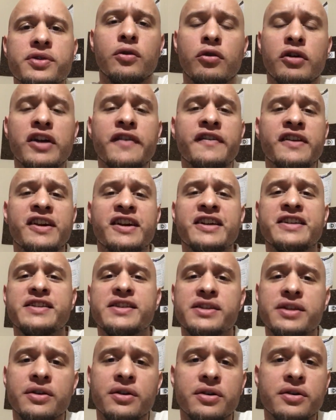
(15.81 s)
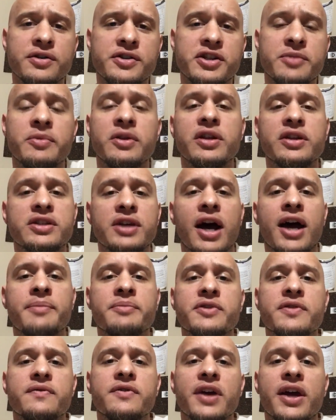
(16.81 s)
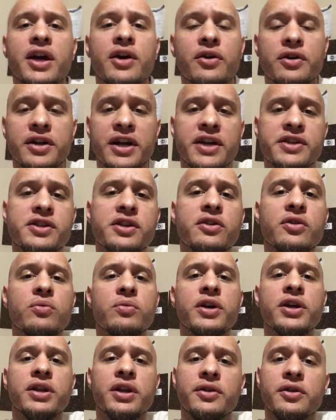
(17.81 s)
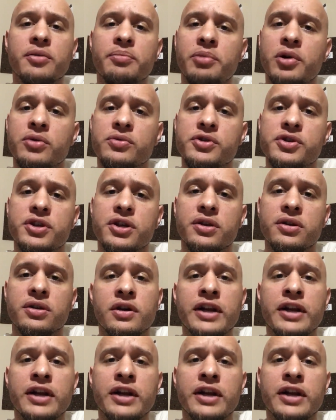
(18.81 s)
or even consider some of the times of day or days of the week that they're posting.